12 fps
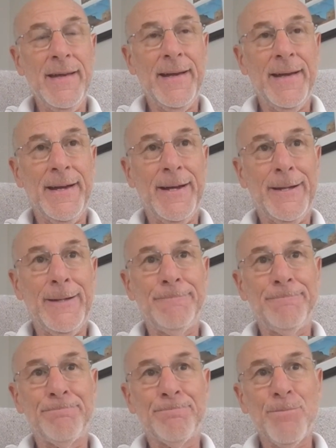
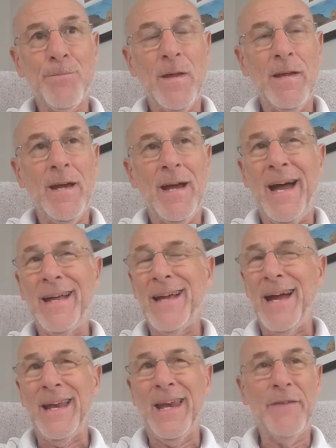
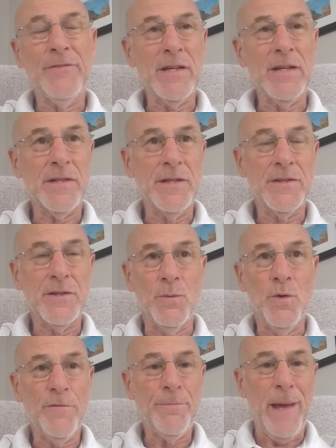I loved listening to
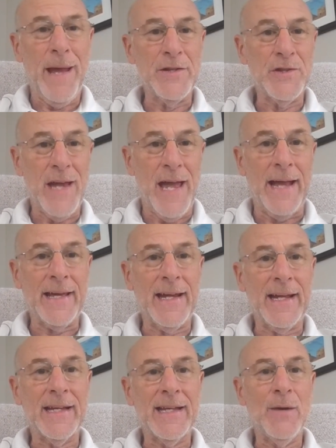Wolfman Jack, and I
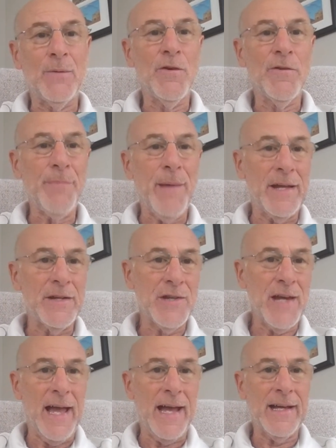could get Wolfman
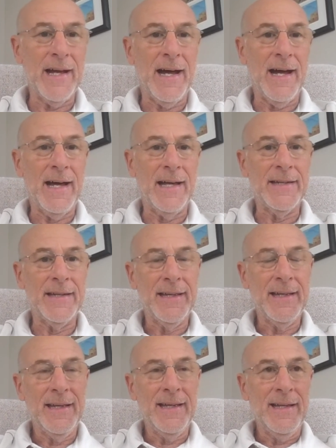Jack on
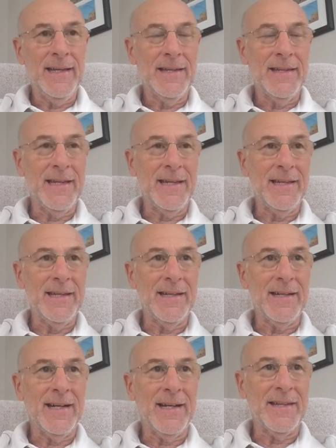
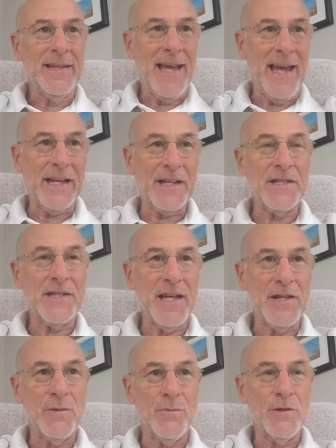the X
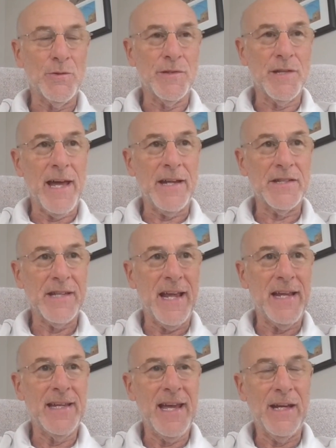station, which was out of San
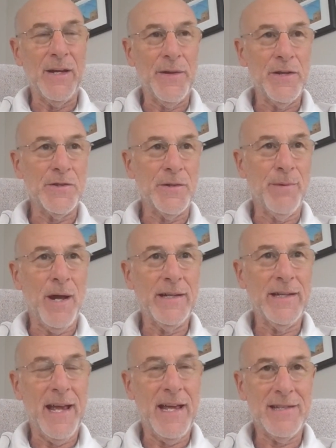Diego. They used to
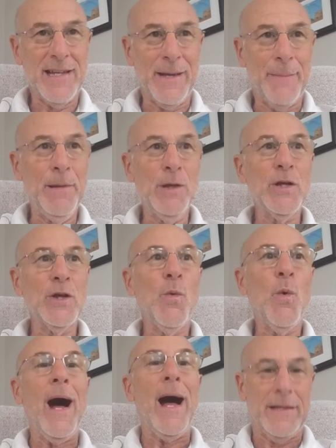broadcast like 1,000,000
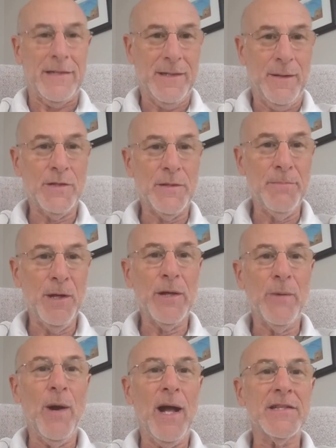watts. It was
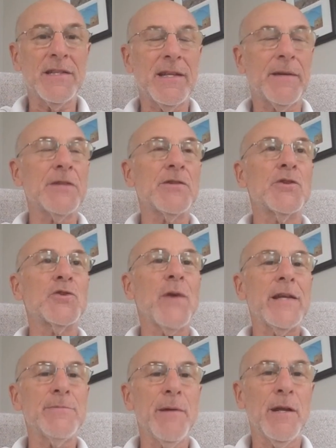1,000,000 watts because their
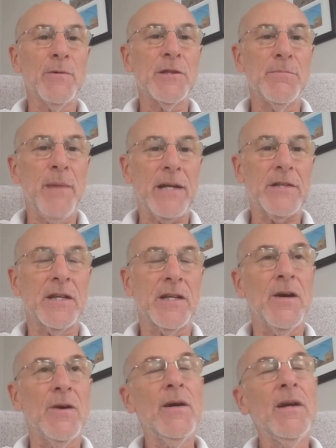transmitter was in
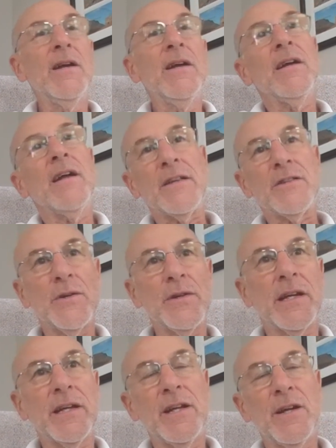Mexico, and so
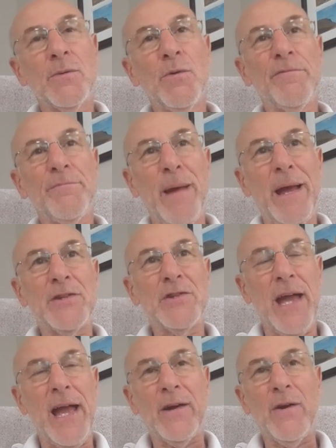you could hear Wolfman
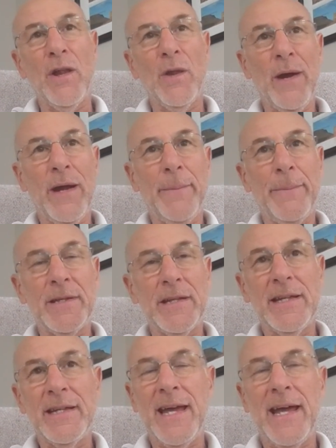Jack all the way up into
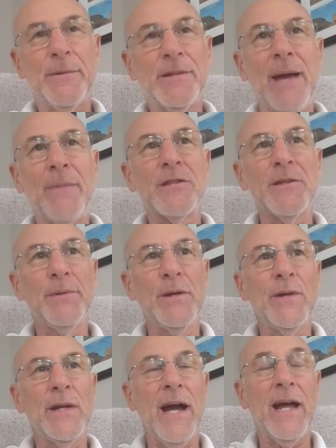Indiana. But that was the
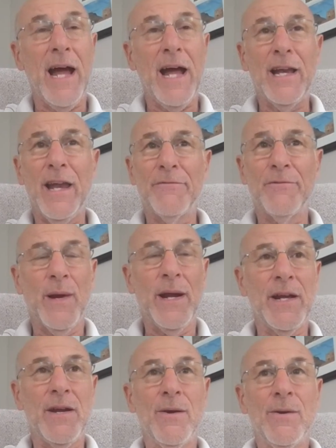beauty. I loved
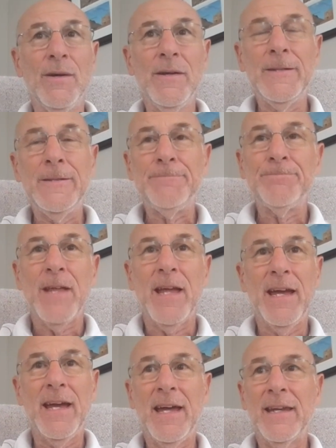radio.
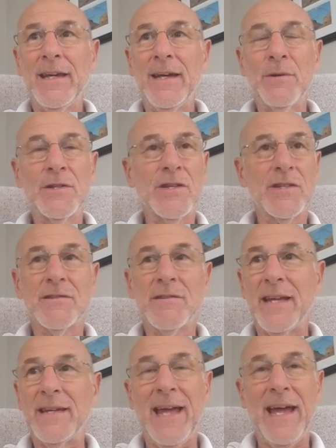And would just
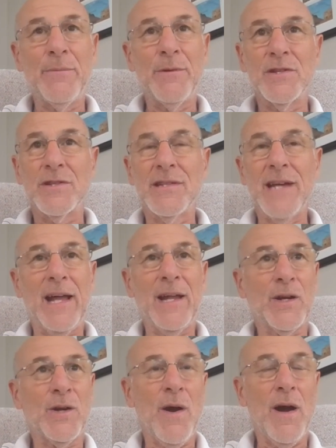dial
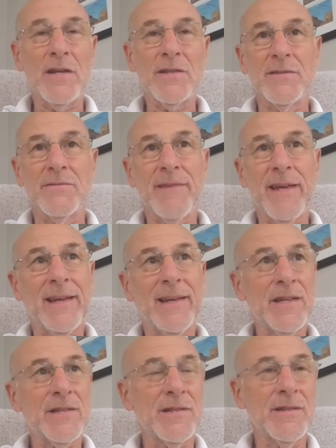across and
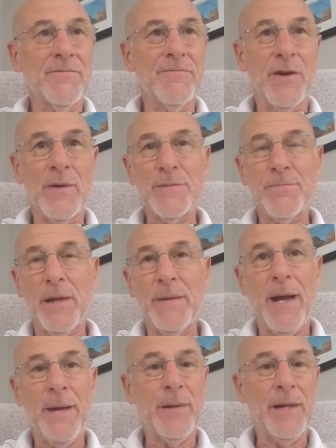listen to various
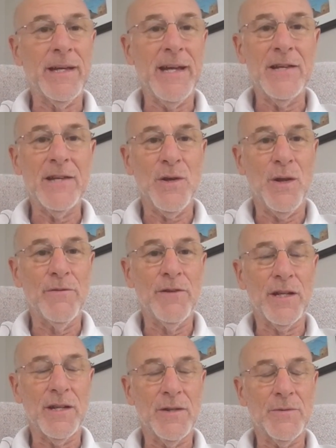play-by-play guys all over
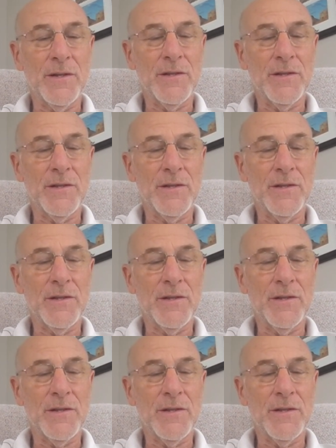the country.